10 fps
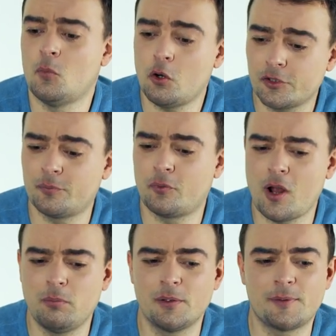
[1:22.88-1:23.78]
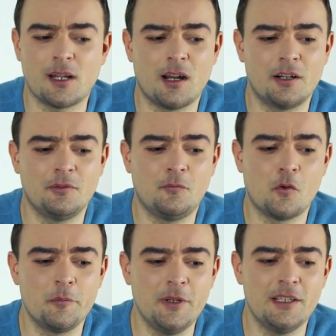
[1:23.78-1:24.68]
most problems are
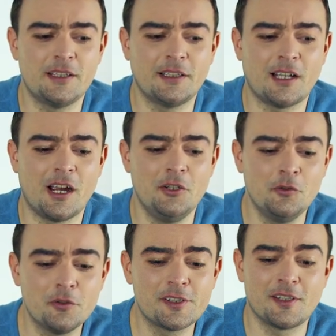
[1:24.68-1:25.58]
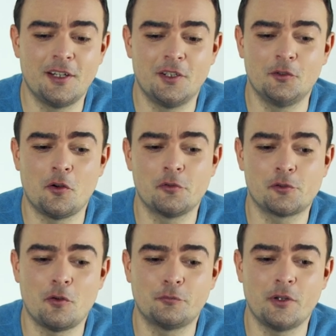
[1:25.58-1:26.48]
for me that I use those
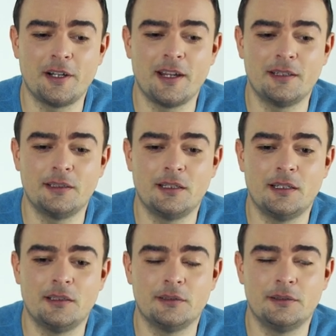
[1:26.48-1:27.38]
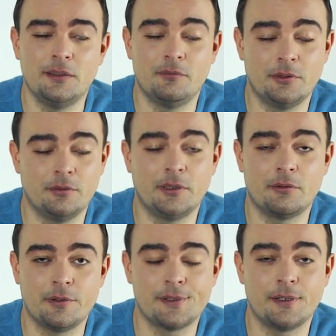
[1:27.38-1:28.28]
software and the video
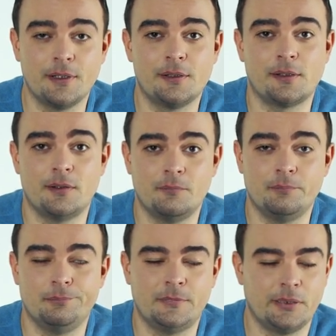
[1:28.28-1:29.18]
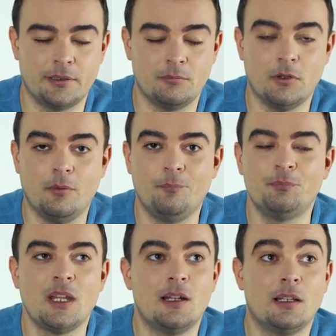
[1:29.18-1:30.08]
denoiser, it's terrible.
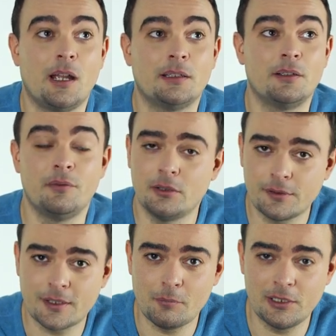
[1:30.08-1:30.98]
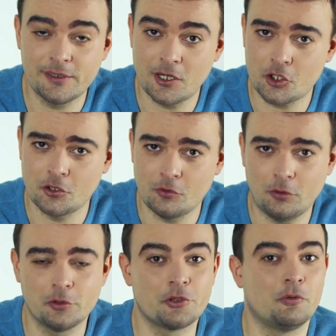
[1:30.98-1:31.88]
Like the video stabilization
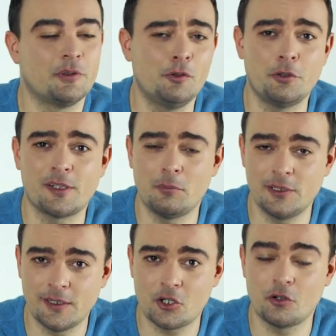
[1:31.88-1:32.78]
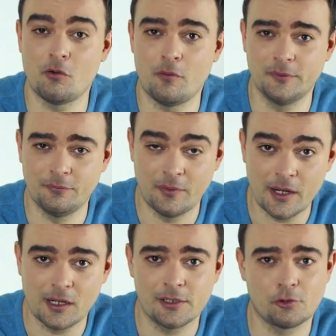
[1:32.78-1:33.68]
also, the video stabilization of the
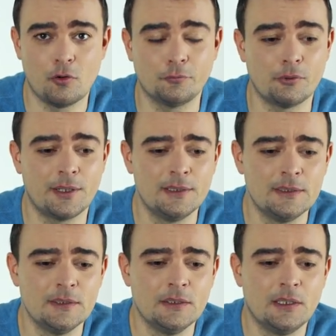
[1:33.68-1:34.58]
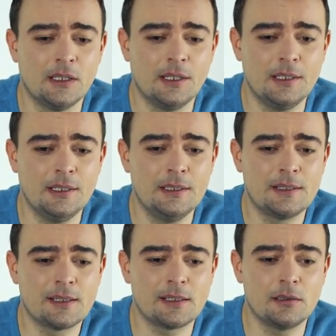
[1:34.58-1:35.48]
Vegas software,
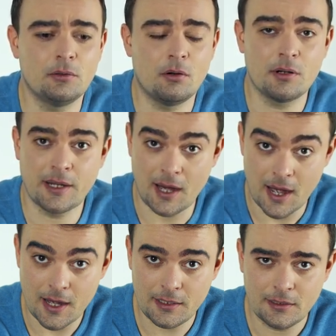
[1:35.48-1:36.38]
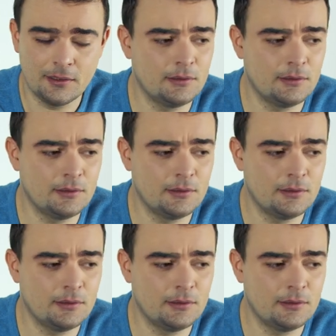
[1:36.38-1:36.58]
it's okay.